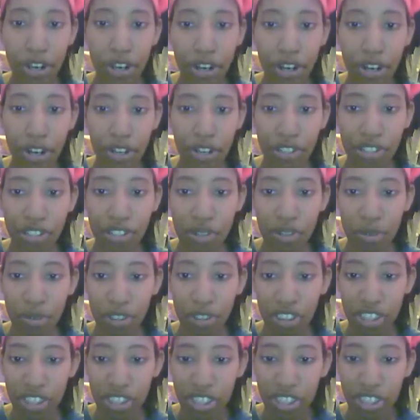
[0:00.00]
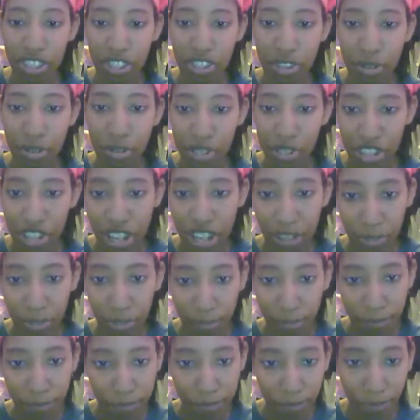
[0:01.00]
onto this new channel
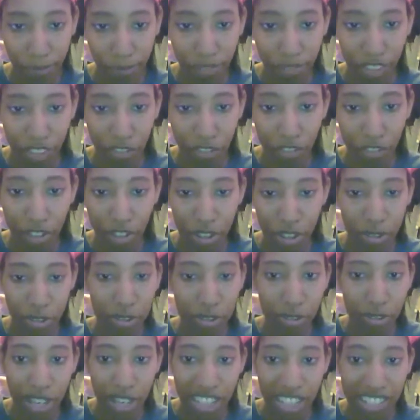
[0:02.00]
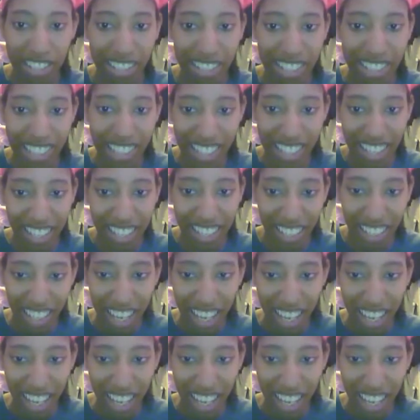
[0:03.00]
for those who haven't seen it.